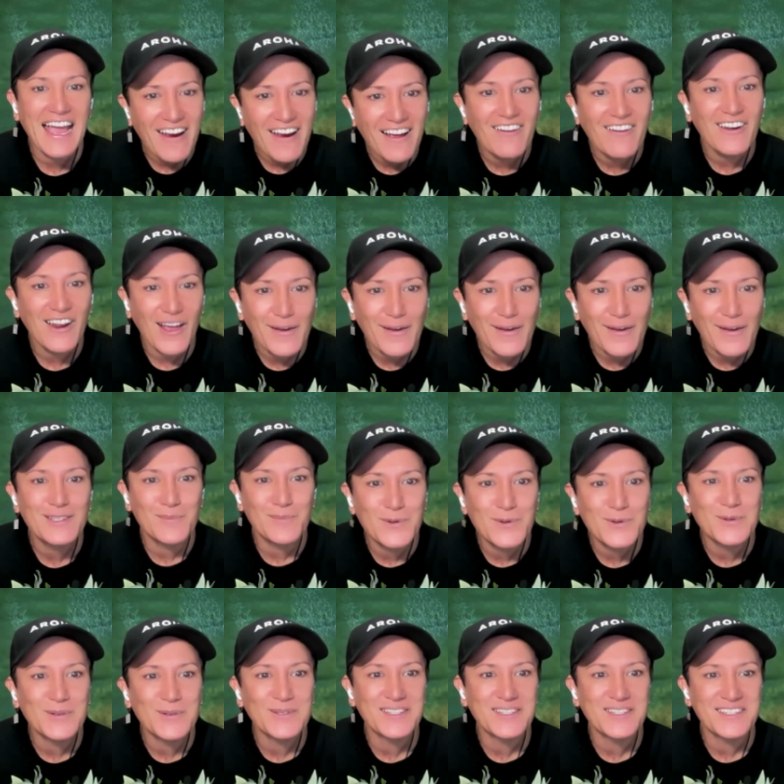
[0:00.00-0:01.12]
They are our
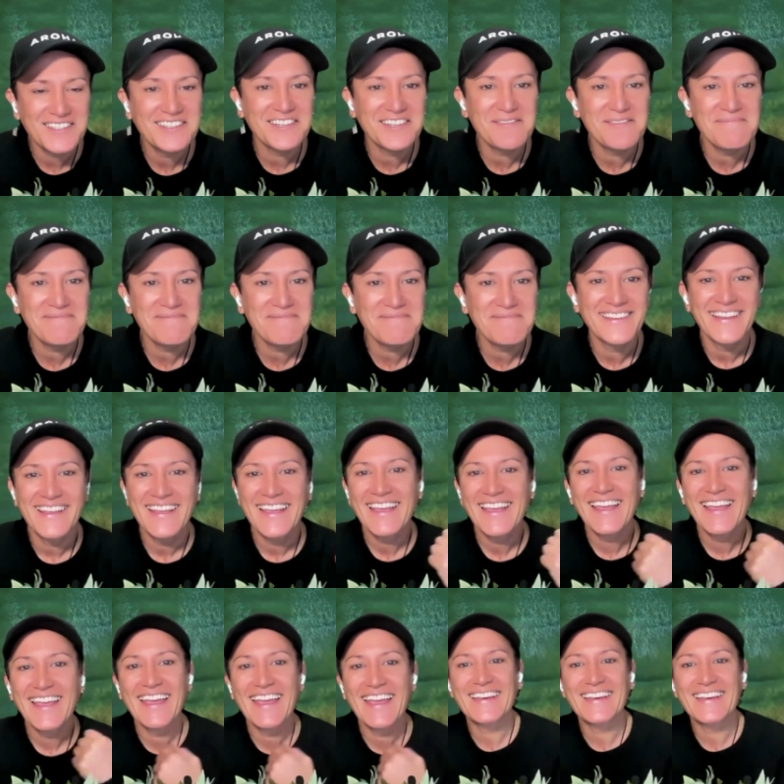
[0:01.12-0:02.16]
life support systems.